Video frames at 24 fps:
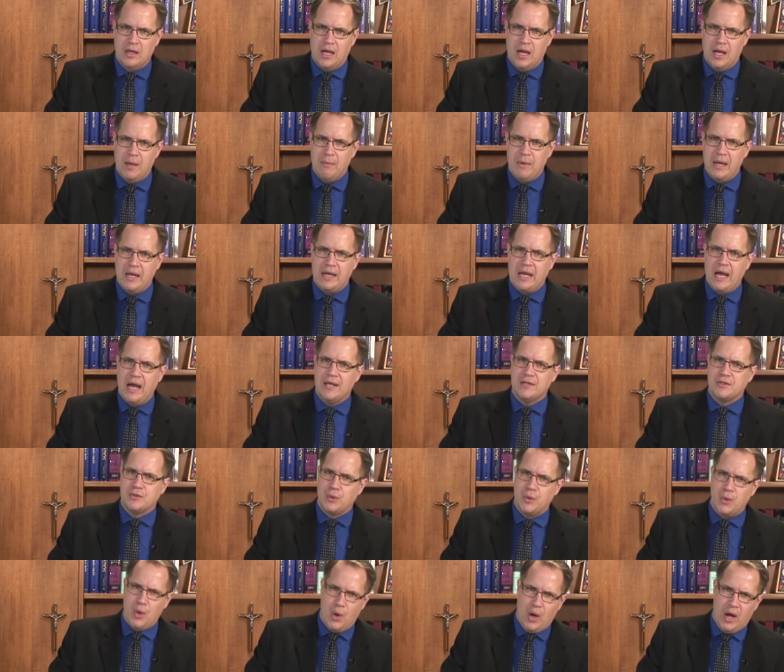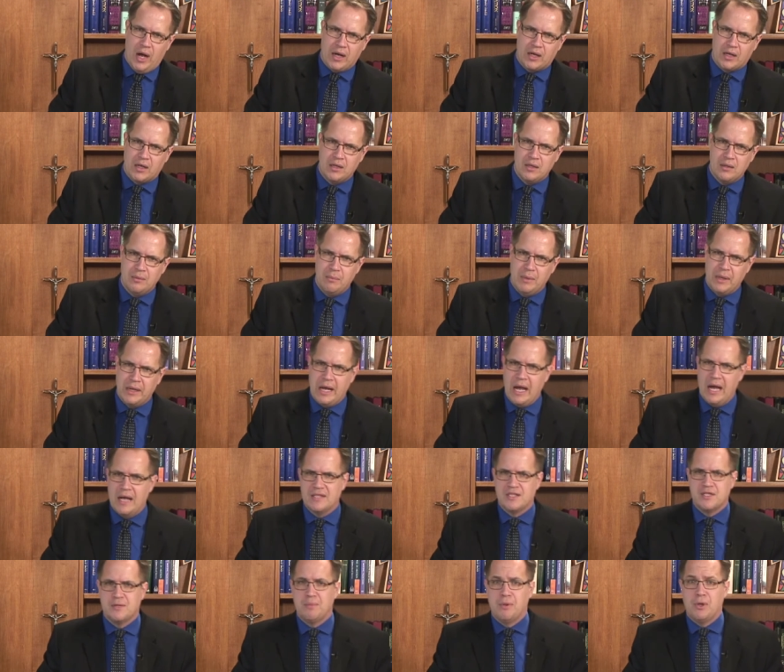And may God's Ruach, may
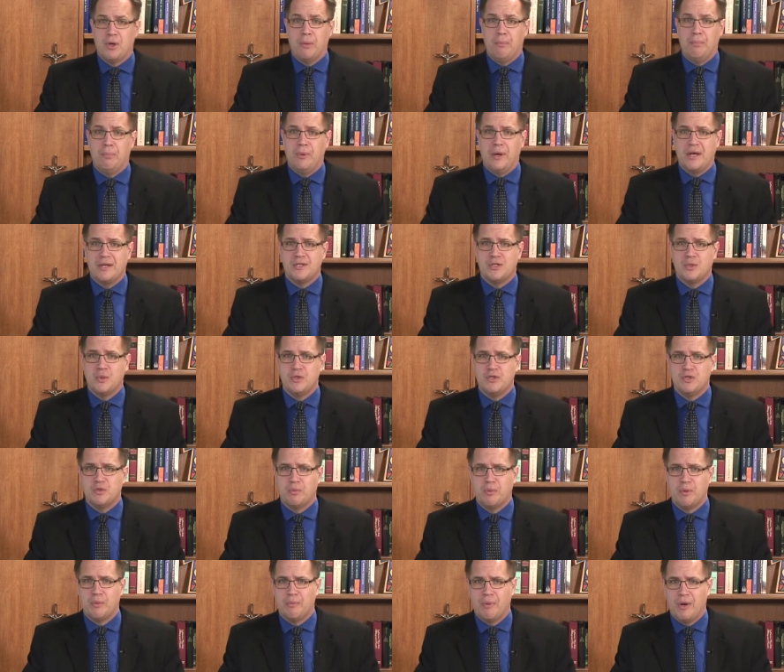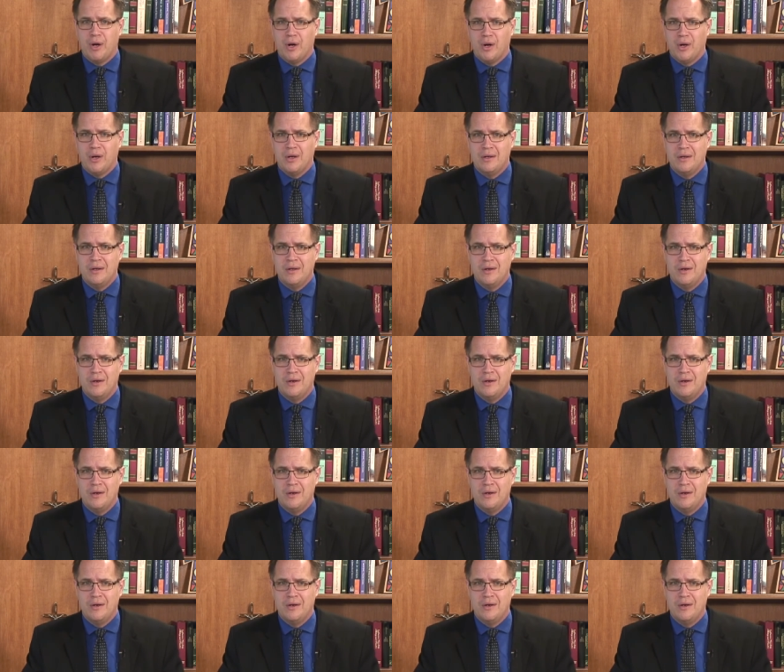God's Spirit bless you as you prepare